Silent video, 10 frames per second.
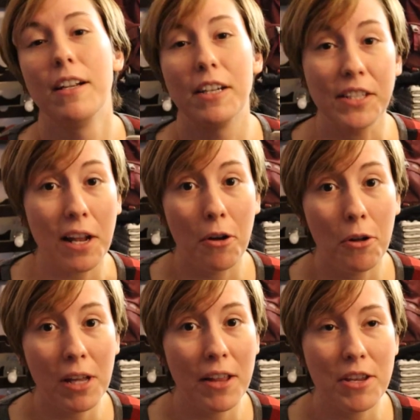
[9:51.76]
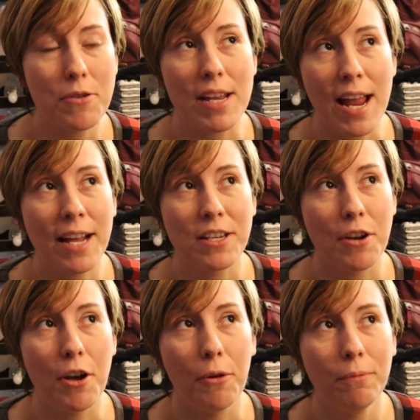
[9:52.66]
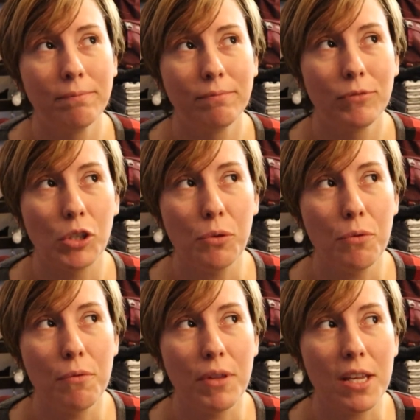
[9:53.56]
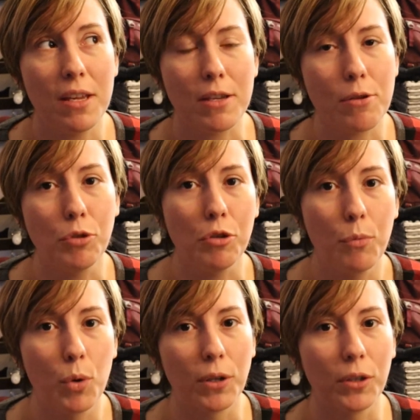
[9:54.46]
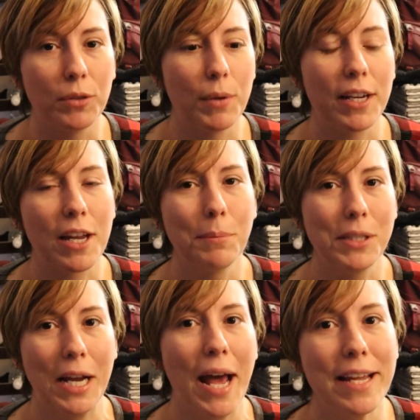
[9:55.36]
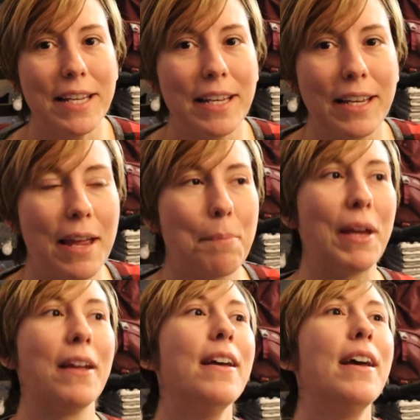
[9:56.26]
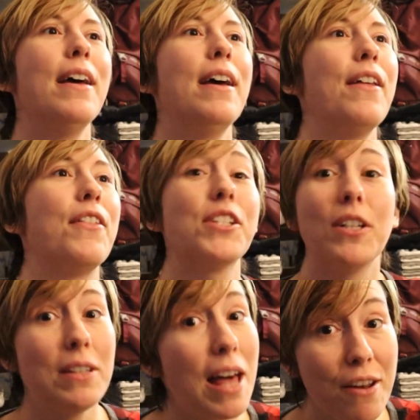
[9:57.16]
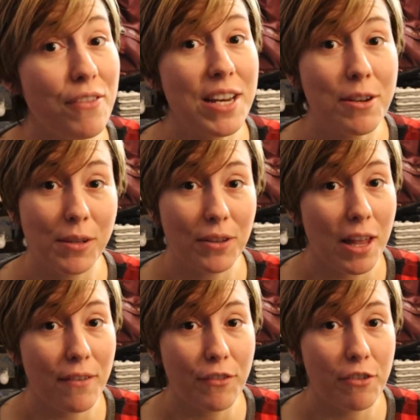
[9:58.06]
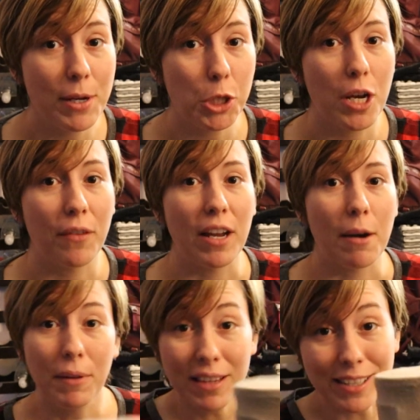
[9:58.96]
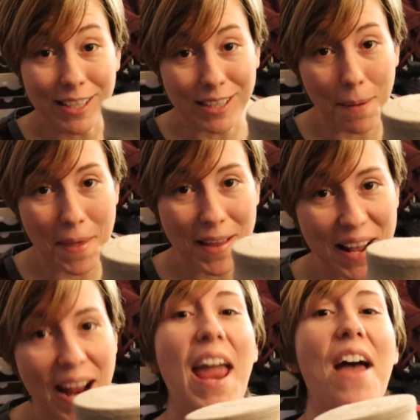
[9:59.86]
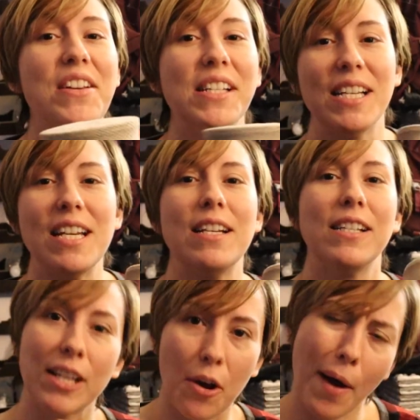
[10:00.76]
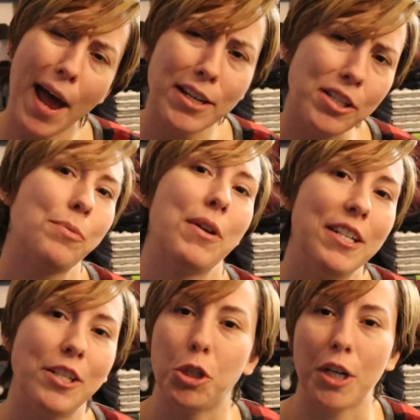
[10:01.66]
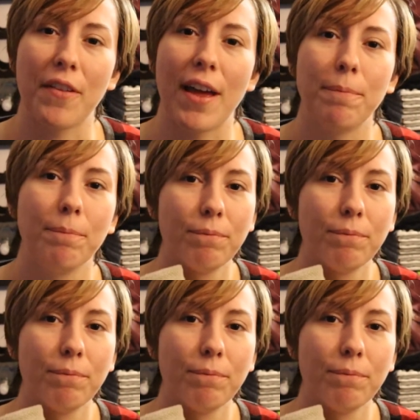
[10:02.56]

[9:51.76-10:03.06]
There's not a whole lot that you can add, you know, to the YouTube world when it comes to hiking and camping. There's a lot of videos with a lot of information out there, but this is something that I haven't seen, and so I just wanted to share that.